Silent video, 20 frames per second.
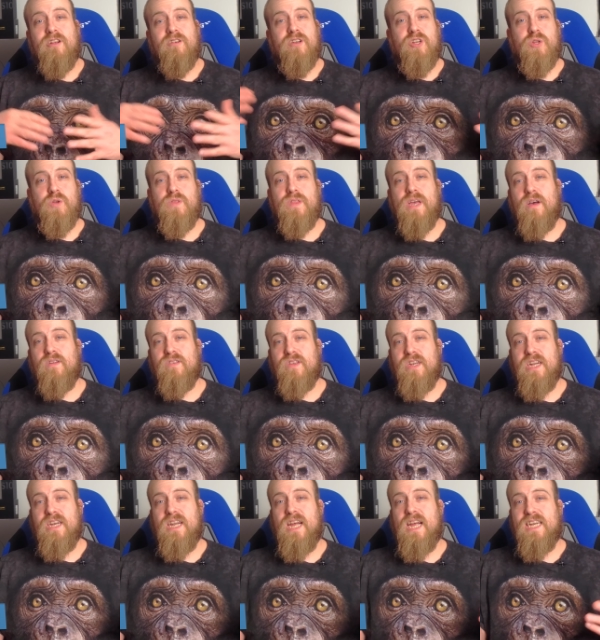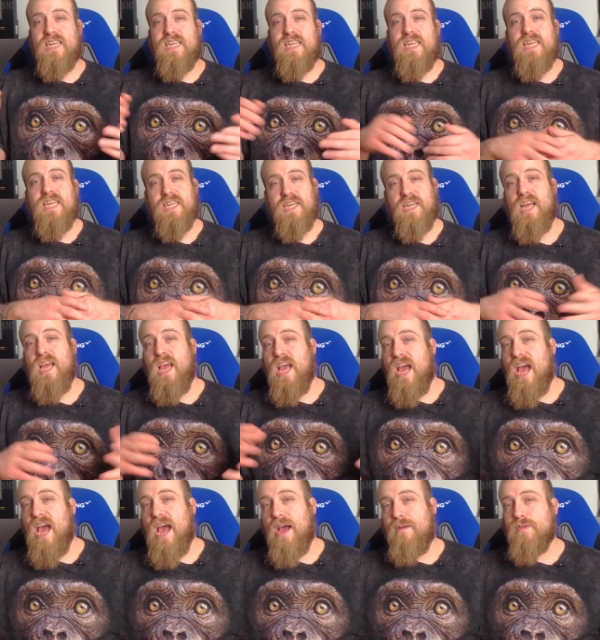in 2019.
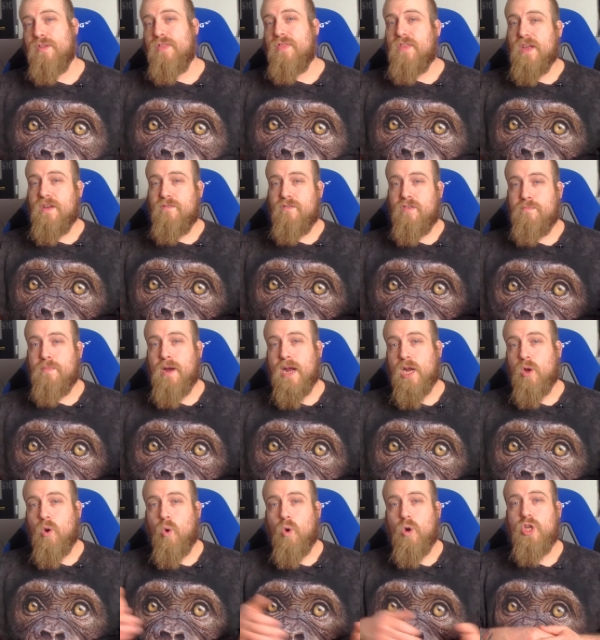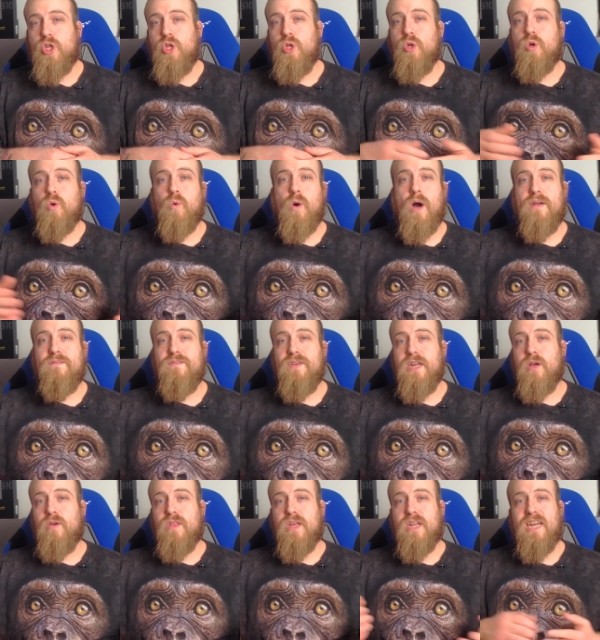Everything from my Core 2 quad
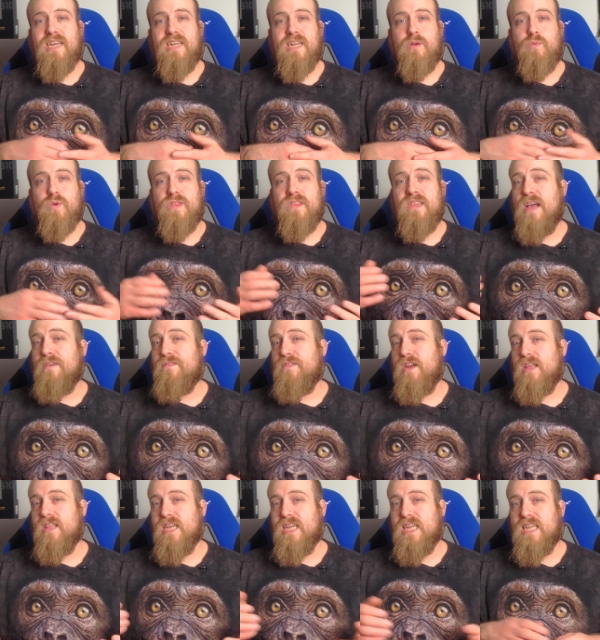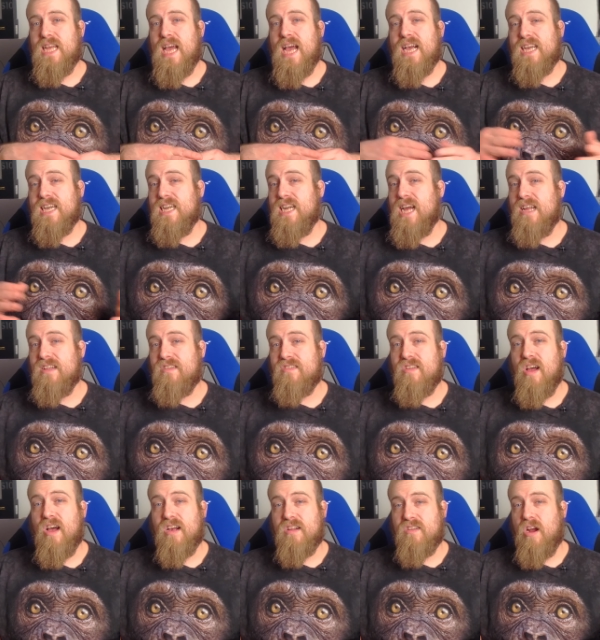video that I did with Definitely Tech and Oz
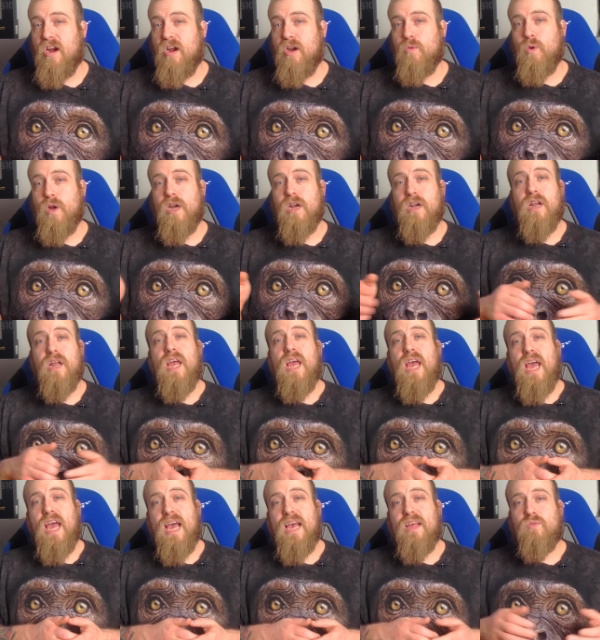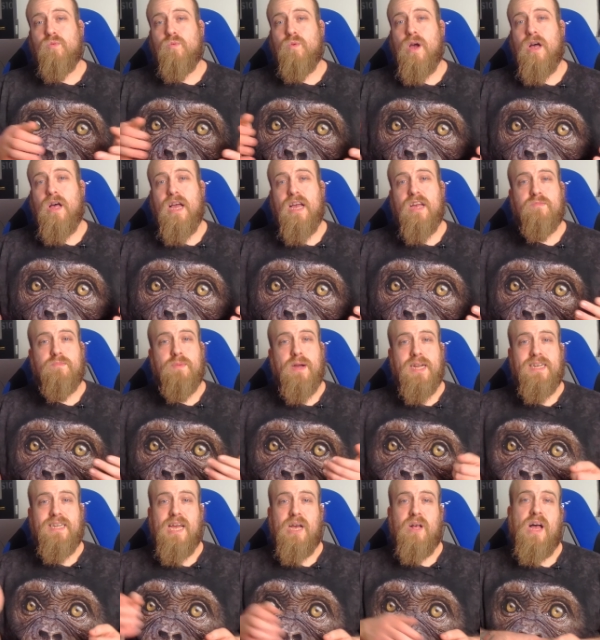Talks Hardware, as well as my
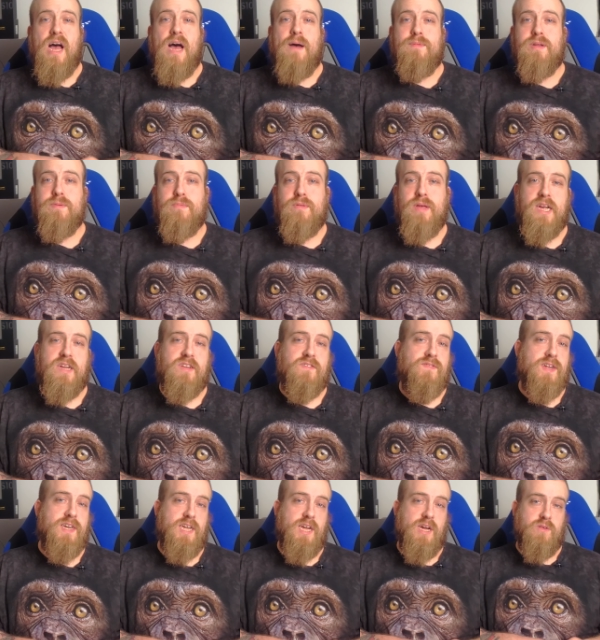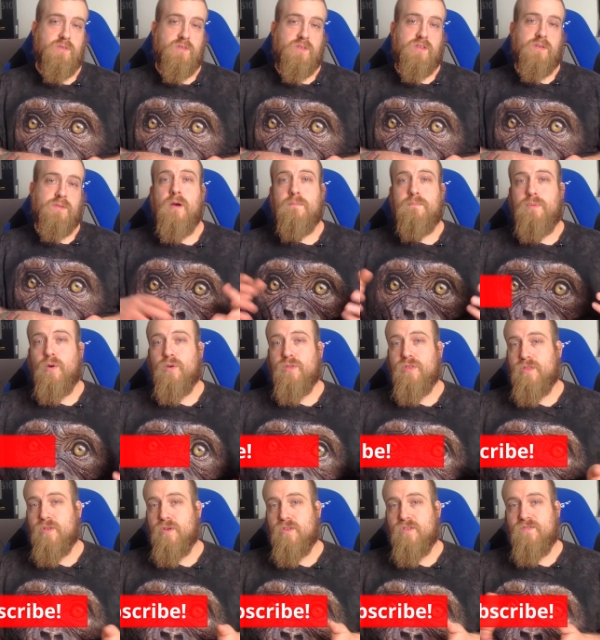Dell Optiplex videos. Both
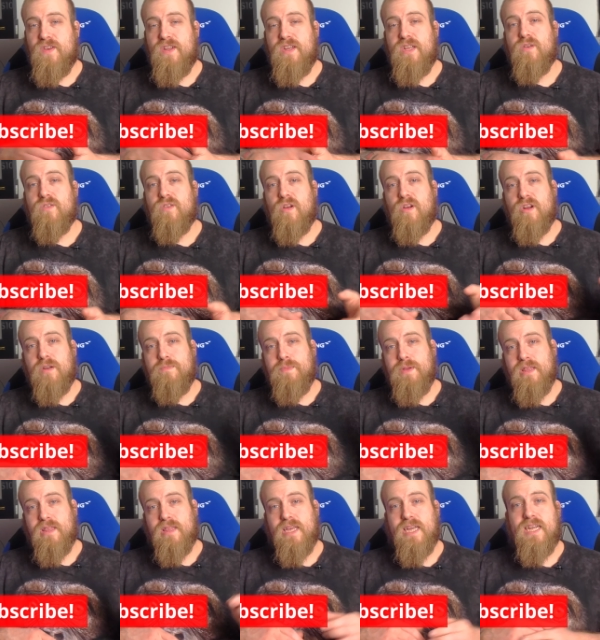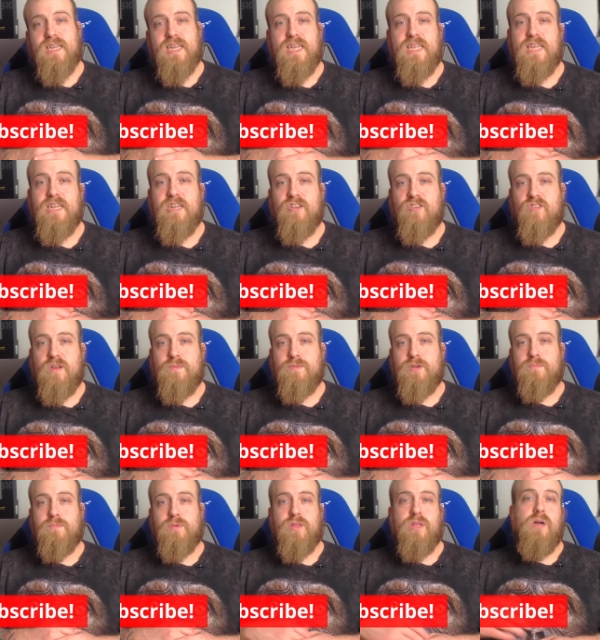of those videos are going to be linked in the
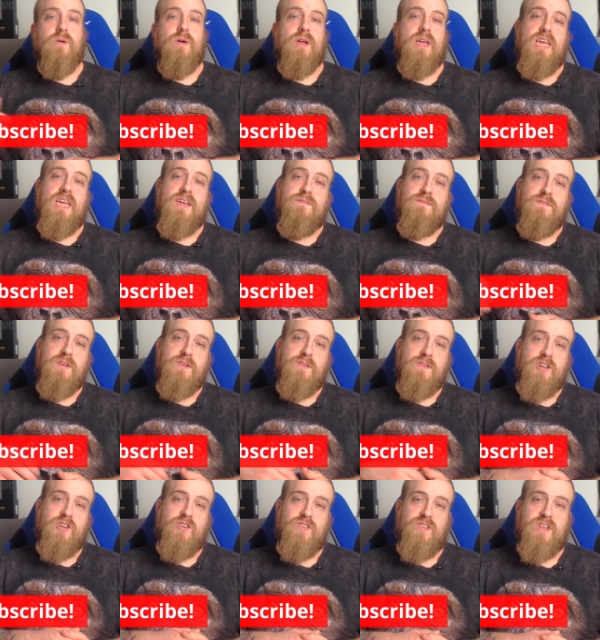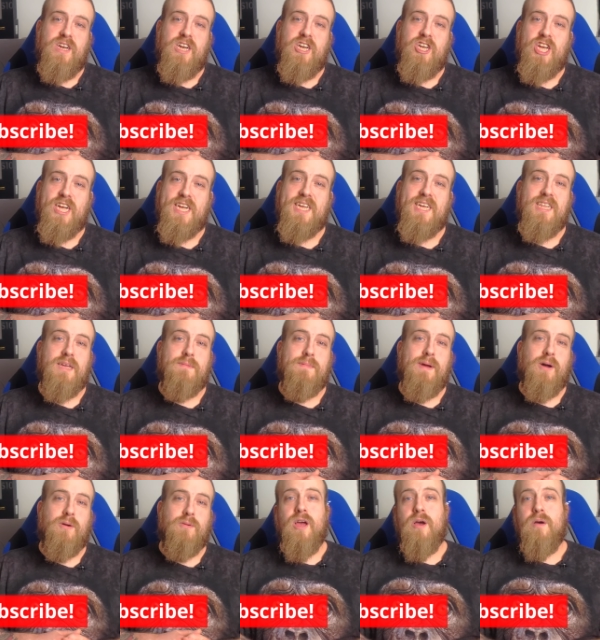description below if you're interested in checking them out.